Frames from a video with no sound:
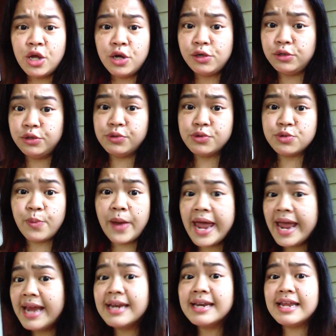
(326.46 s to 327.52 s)
lose
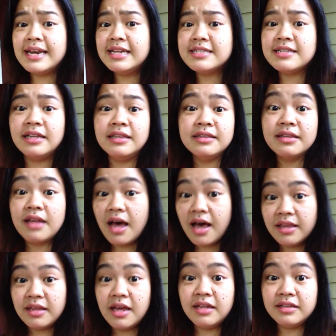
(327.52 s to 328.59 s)
weight, and it's a
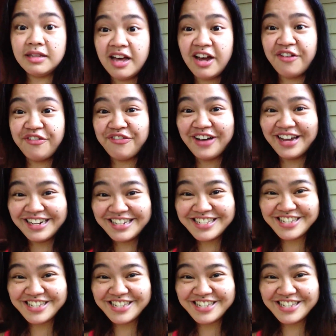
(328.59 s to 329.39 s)
lot of fun.